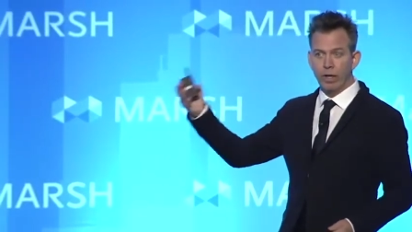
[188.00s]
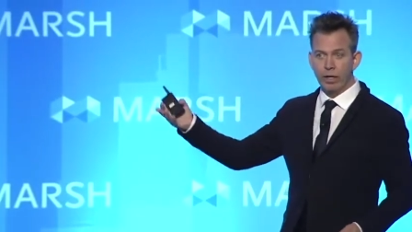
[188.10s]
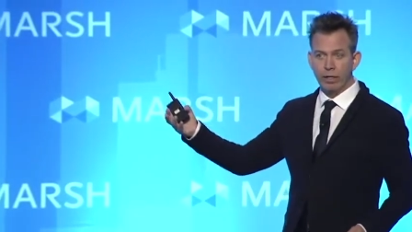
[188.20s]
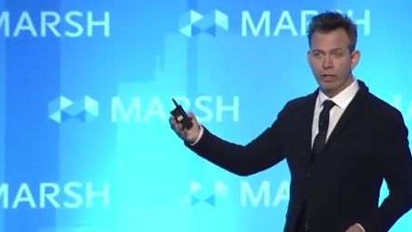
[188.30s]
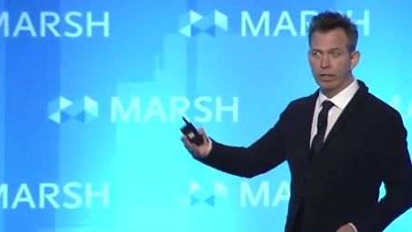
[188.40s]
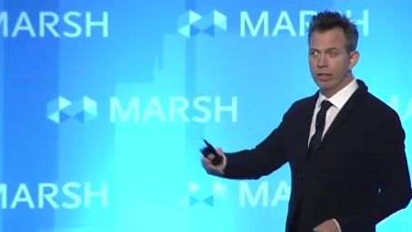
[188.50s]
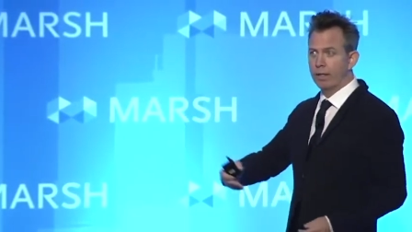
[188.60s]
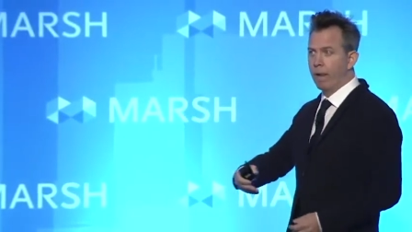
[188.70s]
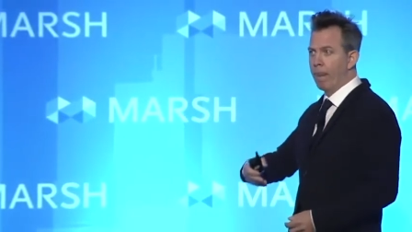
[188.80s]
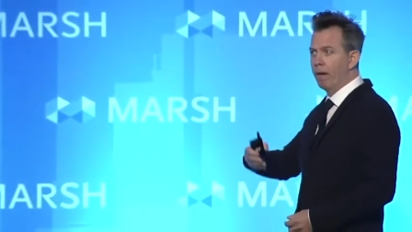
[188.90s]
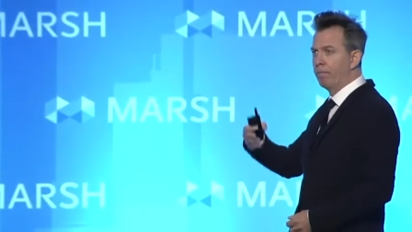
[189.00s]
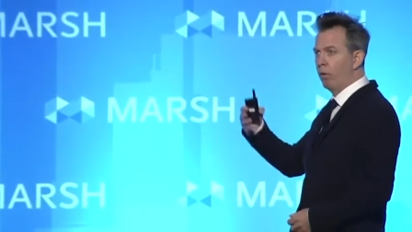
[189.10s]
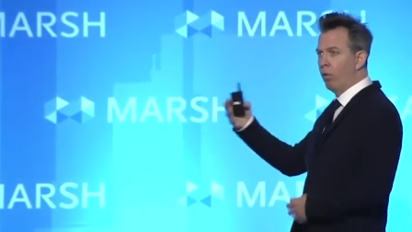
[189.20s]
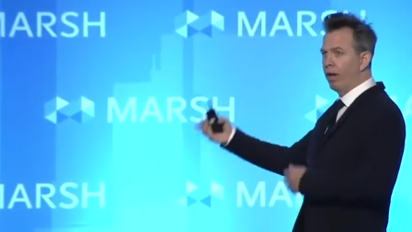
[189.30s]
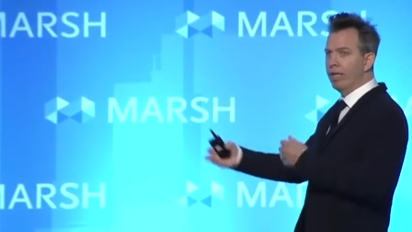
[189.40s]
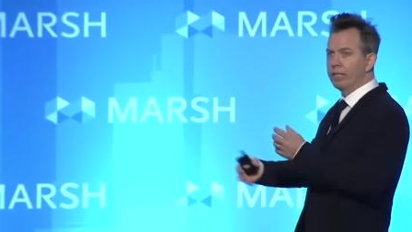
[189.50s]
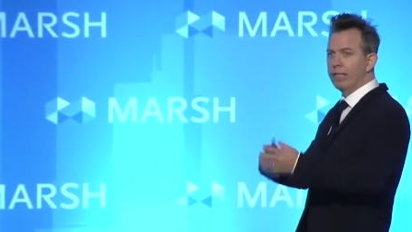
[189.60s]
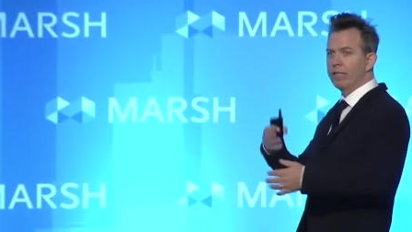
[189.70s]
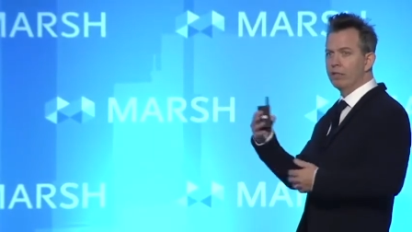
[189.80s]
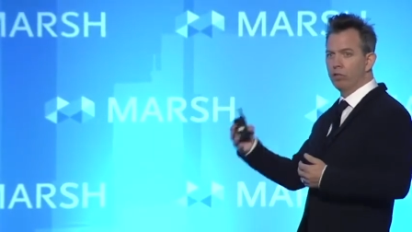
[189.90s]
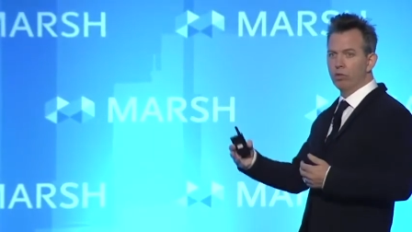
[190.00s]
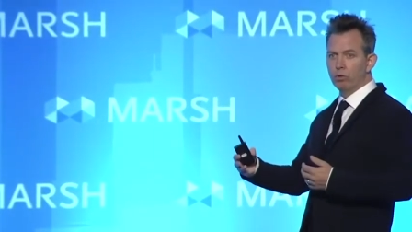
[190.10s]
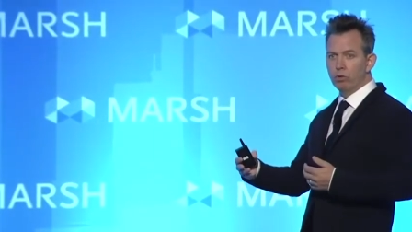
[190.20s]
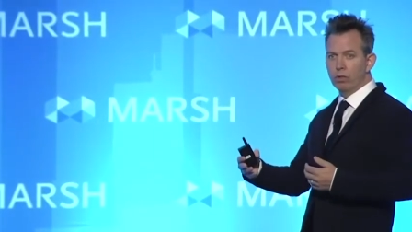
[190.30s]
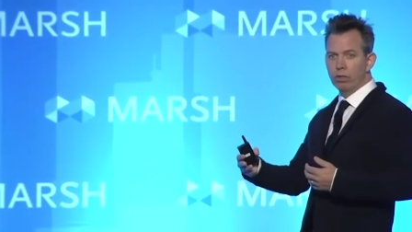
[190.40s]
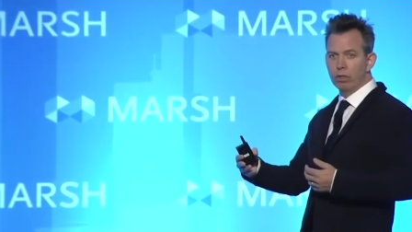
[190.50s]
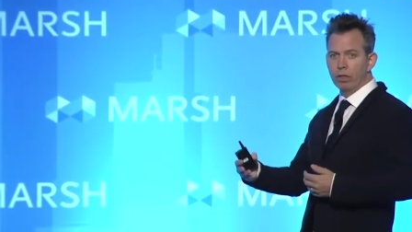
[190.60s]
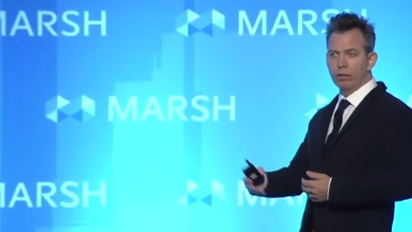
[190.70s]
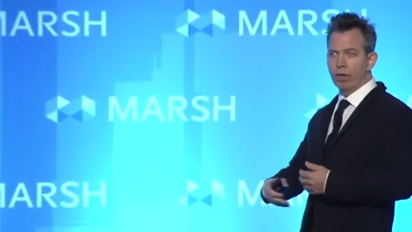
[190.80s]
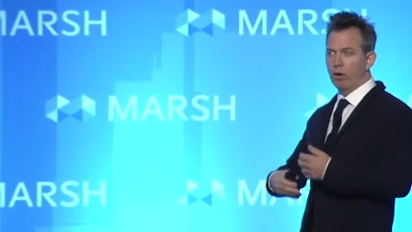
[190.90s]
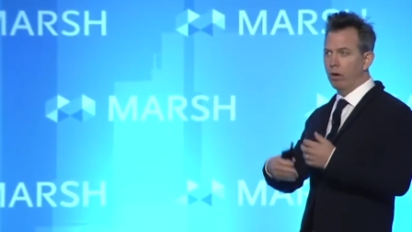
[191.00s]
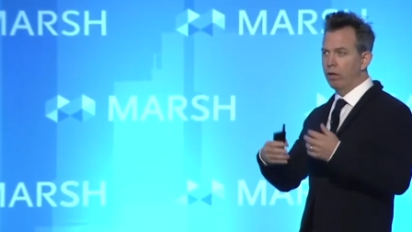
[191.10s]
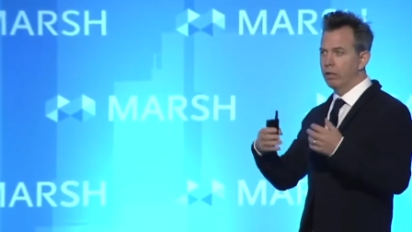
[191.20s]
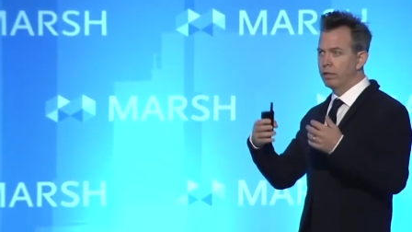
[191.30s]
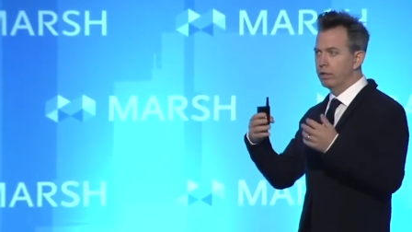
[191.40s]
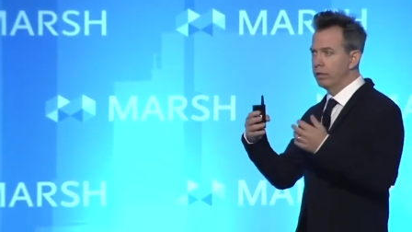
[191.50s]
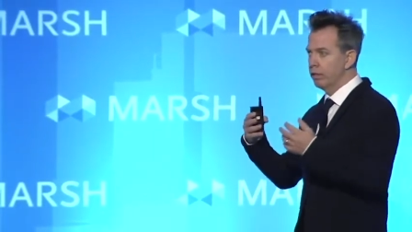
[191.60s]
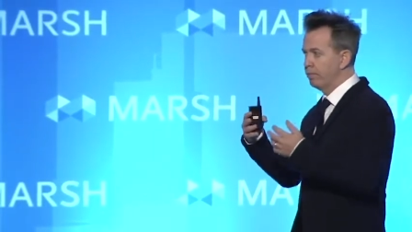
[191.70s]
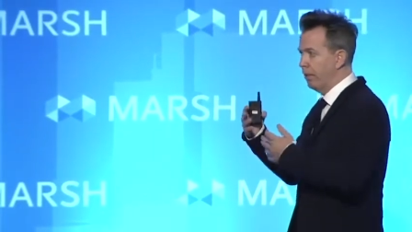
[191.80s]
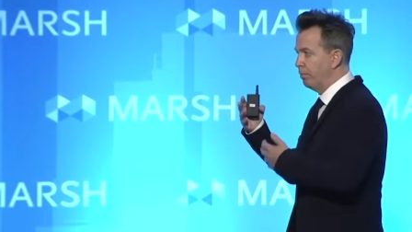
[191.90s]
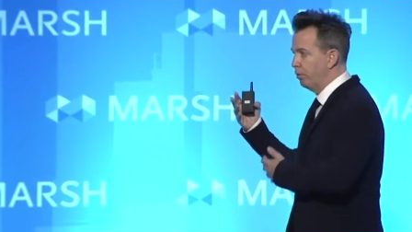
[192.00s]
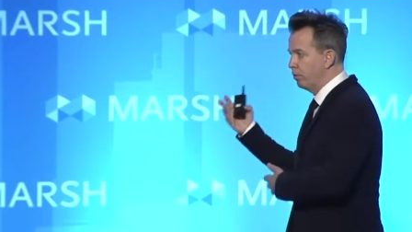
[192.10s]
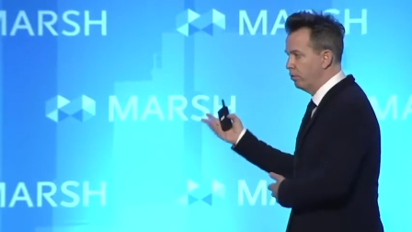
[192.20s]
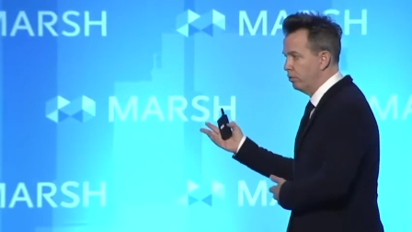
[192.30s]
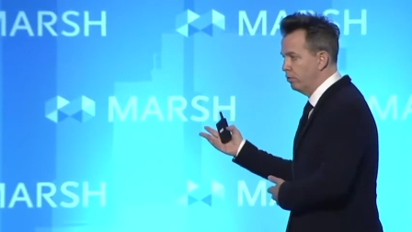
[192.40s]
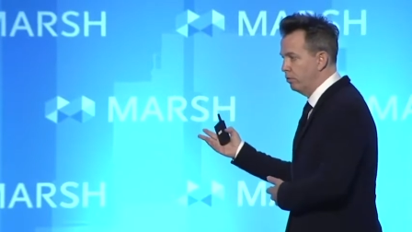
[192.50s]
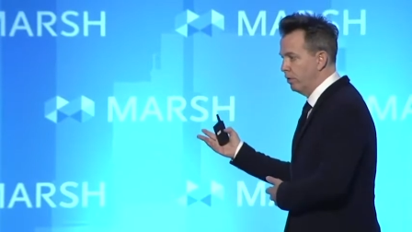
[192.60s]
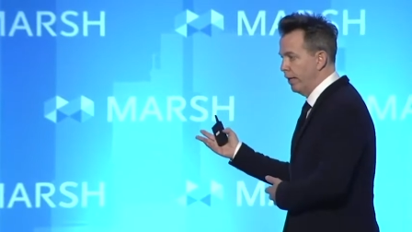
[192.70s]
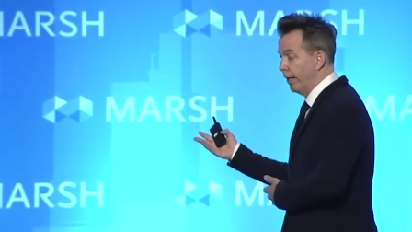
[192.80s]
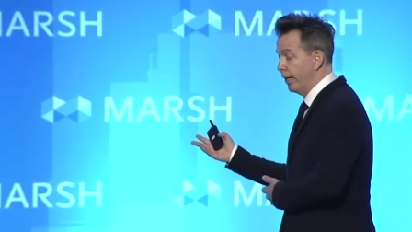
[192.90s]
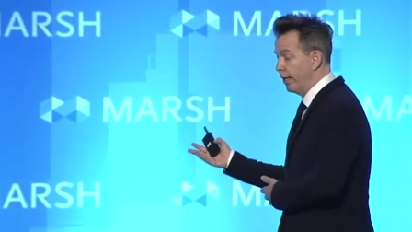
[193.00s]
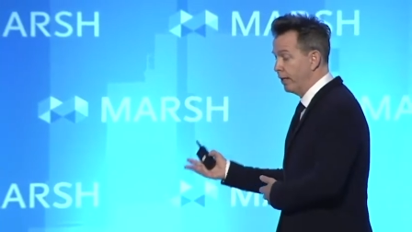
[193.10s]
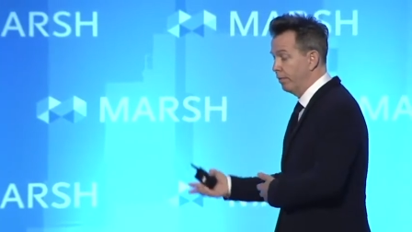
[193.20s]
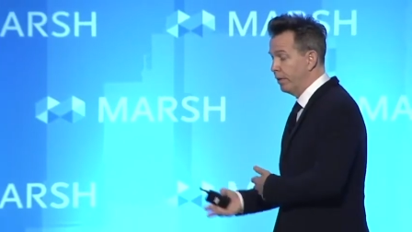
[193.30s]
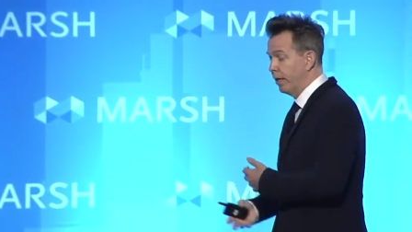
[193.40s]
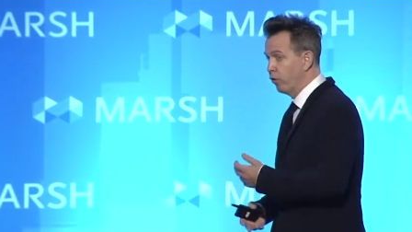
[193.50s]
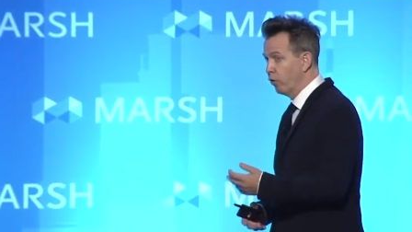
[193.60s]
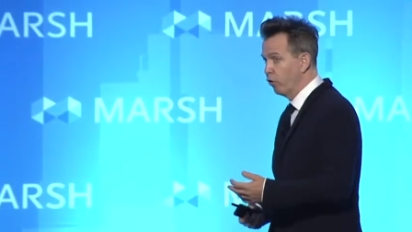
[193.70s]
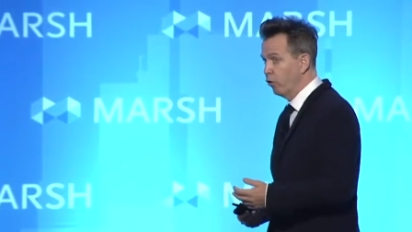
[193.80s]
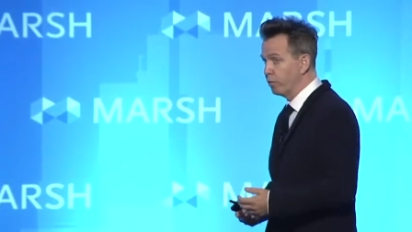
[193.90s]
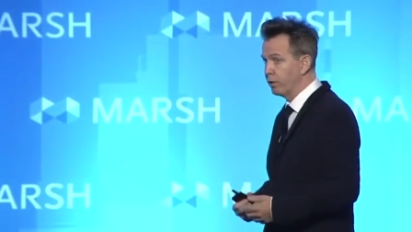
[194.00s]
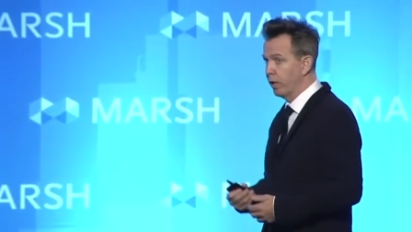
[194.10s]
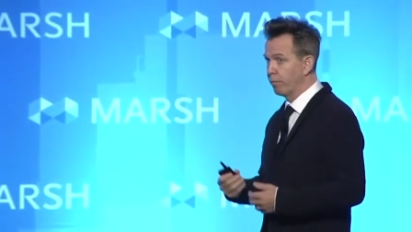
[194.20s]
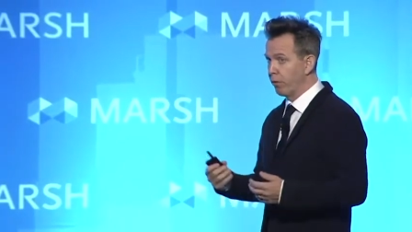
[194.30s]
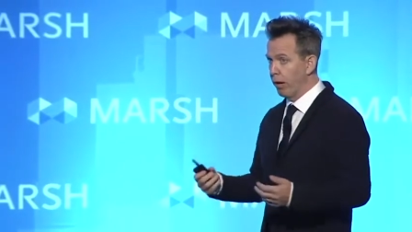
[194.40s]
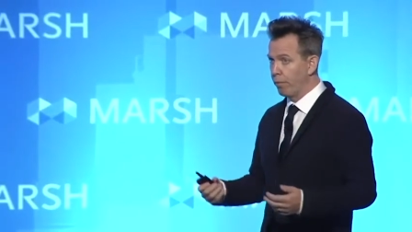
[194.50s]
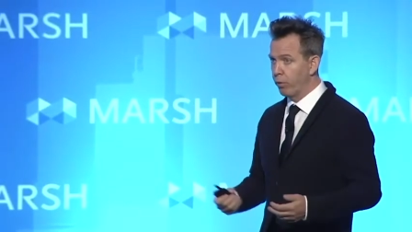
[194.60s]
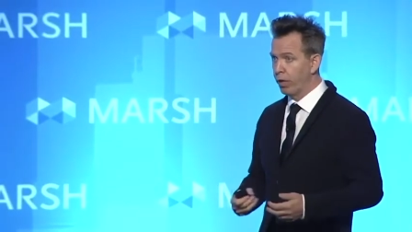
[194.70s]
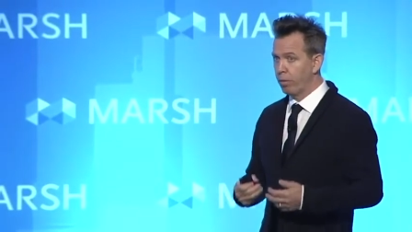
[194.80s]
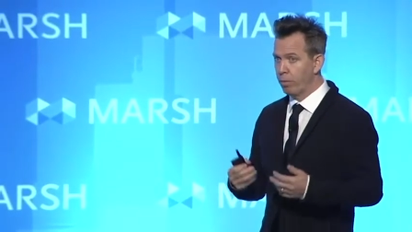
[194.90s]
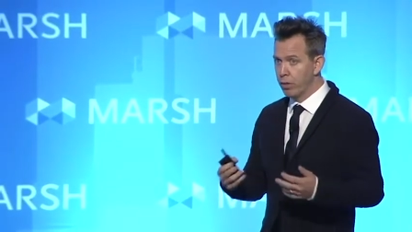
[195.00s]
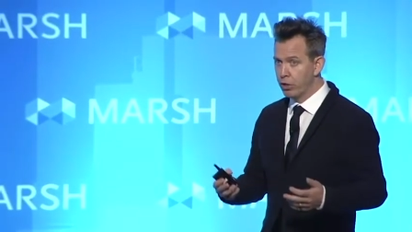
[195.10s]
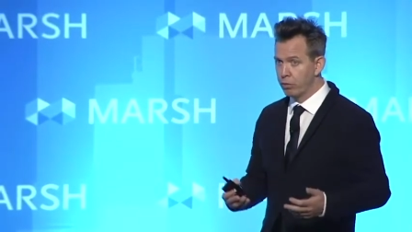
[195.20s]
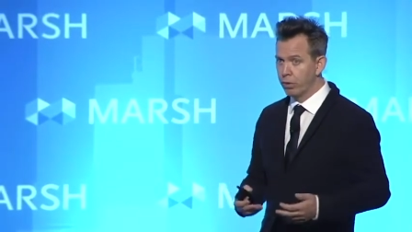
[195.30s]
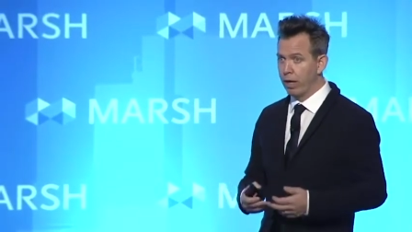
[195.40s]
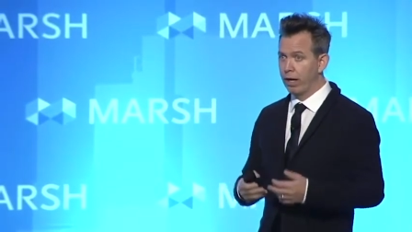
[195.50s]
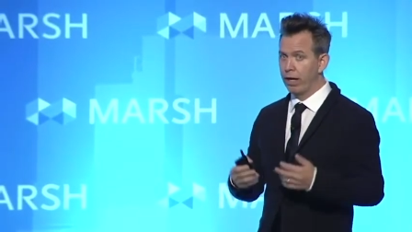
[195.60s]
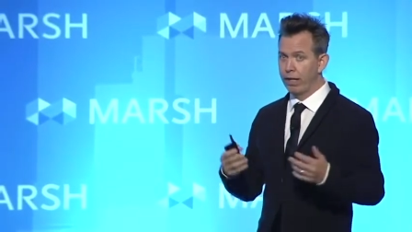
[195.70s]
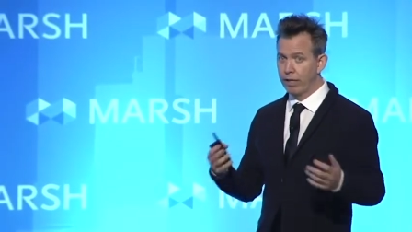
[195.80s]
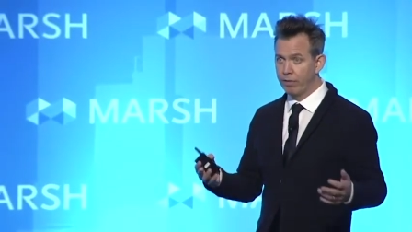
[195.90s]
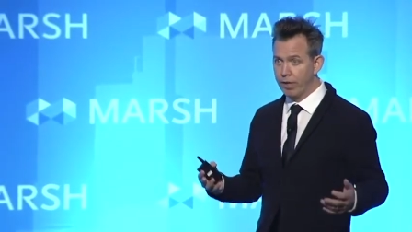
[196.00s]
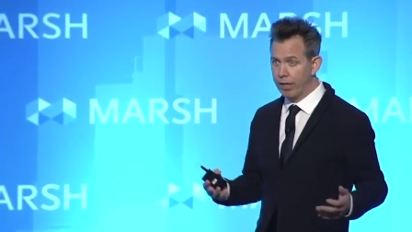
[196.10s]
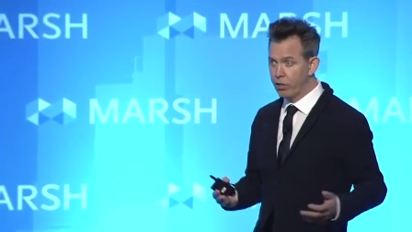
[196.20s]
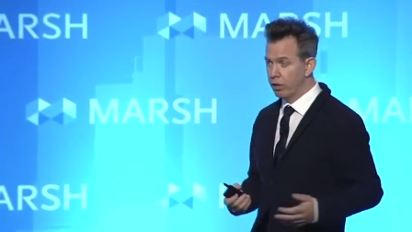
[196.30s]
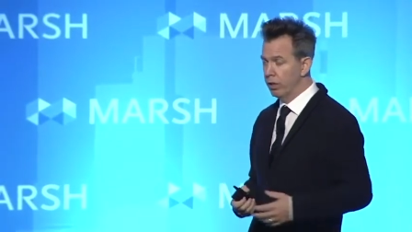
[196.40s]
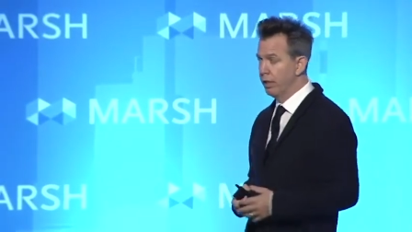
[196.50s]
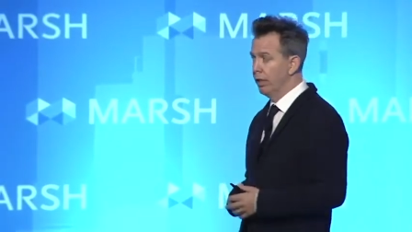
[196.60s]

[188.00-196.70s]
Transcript: fun. But what do these things do? They cause people to come together in groups on property without permission, without any identification.